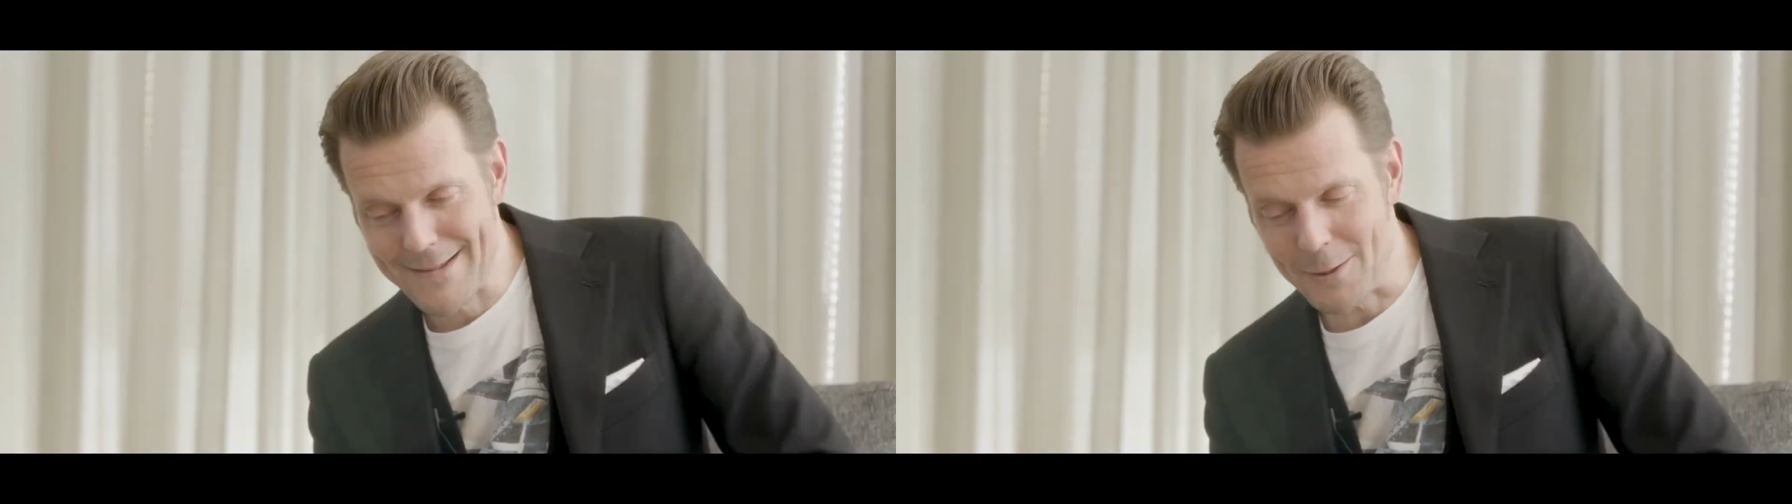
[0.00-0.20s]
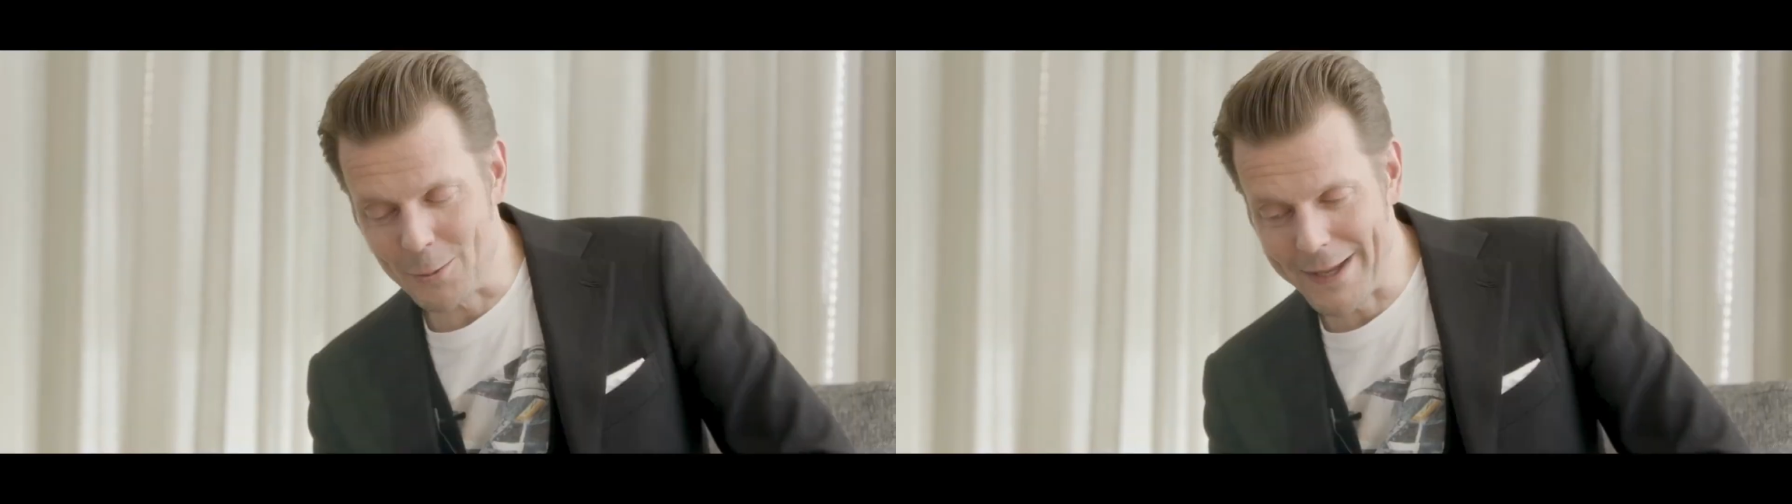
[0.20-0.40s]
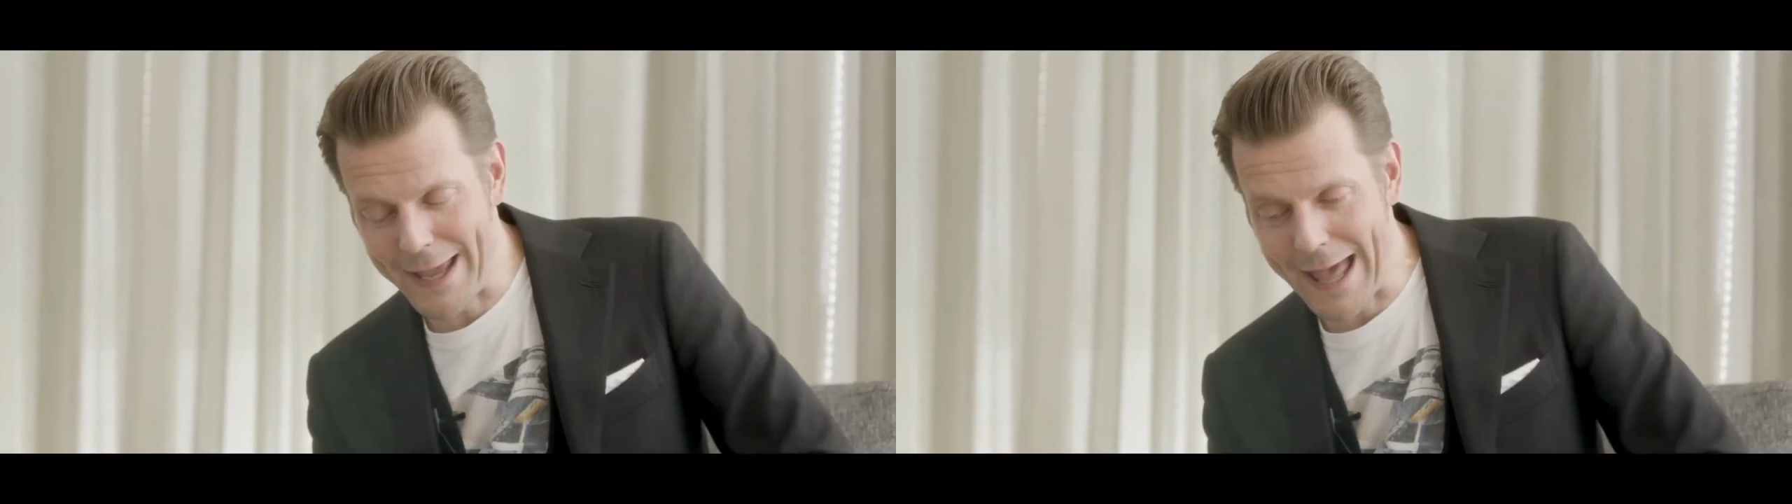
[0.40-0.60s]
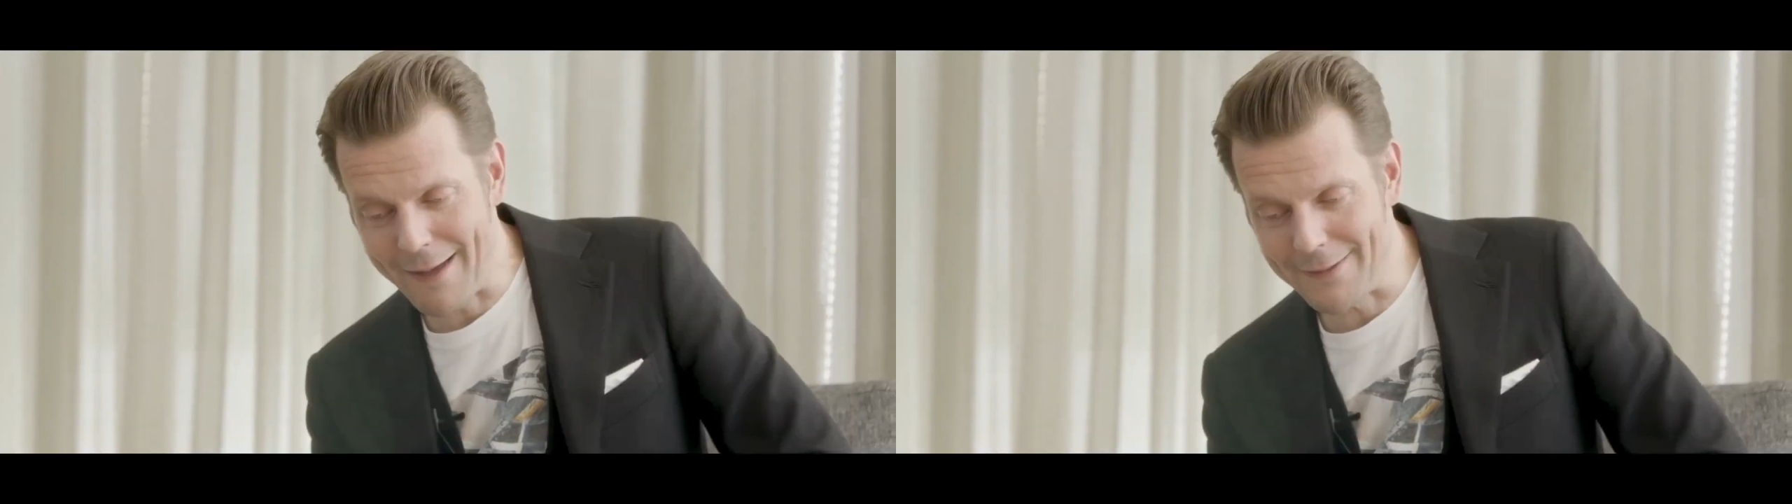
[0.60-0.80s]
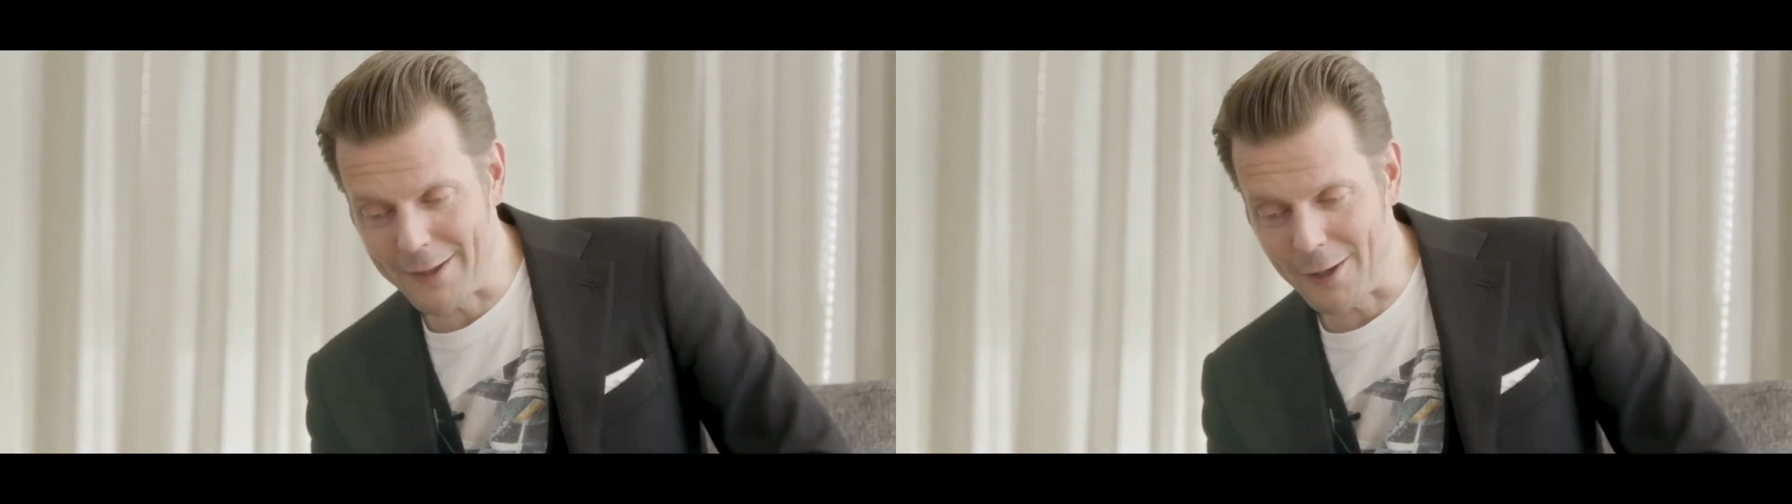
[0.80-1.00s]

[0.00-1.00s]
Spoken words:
So we have